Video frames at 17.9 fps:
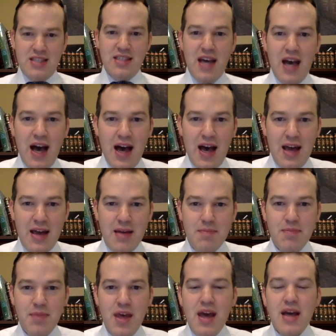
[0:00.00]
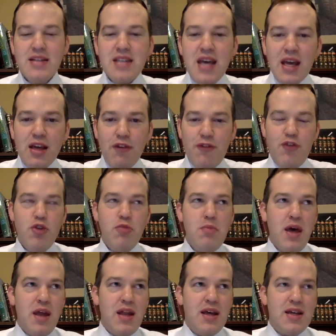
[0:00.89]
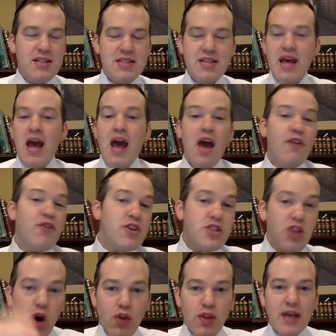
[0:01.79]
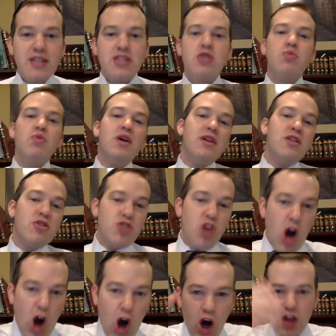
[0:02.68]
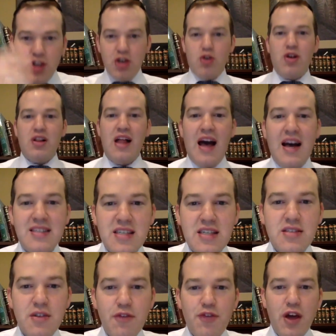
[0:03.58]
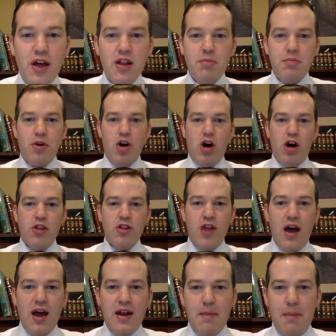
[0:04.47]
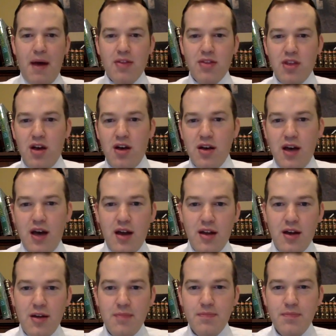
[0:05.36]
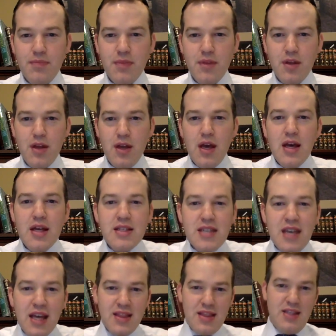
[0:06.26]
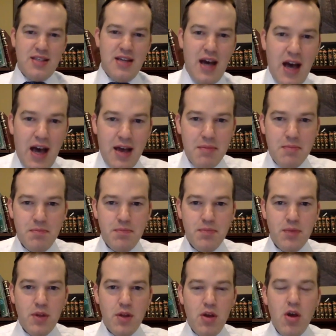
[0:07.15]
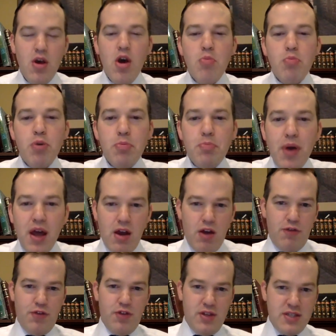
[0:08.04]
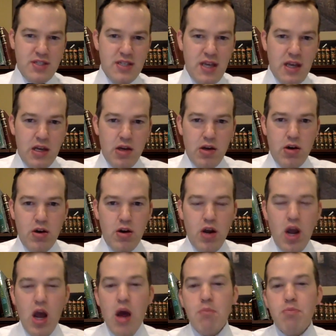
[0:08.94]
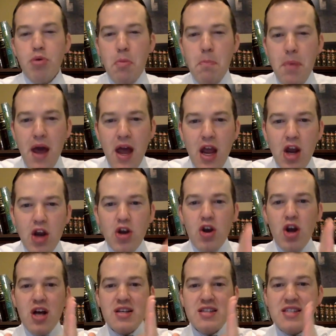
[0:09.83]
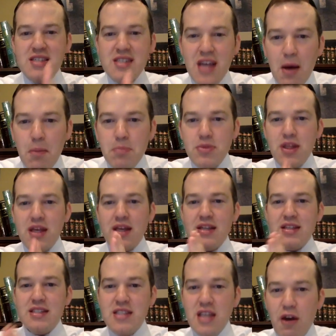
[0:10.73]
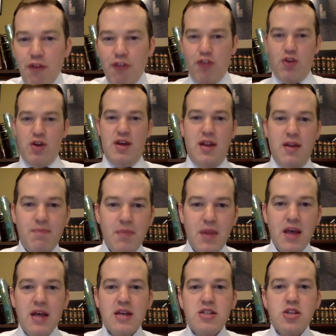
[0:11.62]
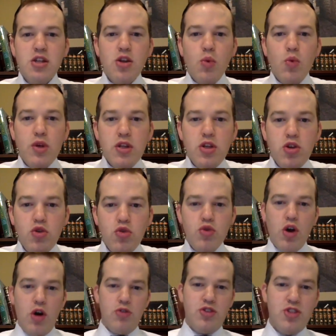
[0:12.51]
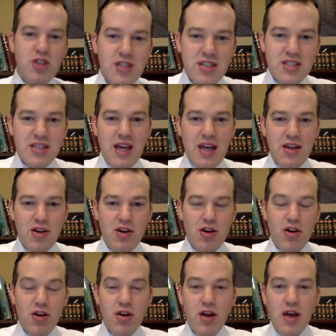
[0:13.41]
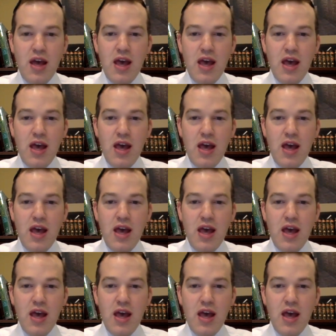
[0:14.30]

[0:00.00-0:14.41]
the time. Take a few minutes. If you don't like to read, there's audio classes available online about the Haggadah. Take the time. Prepare for the Seder. Prepare something different so that when you go to the Seder,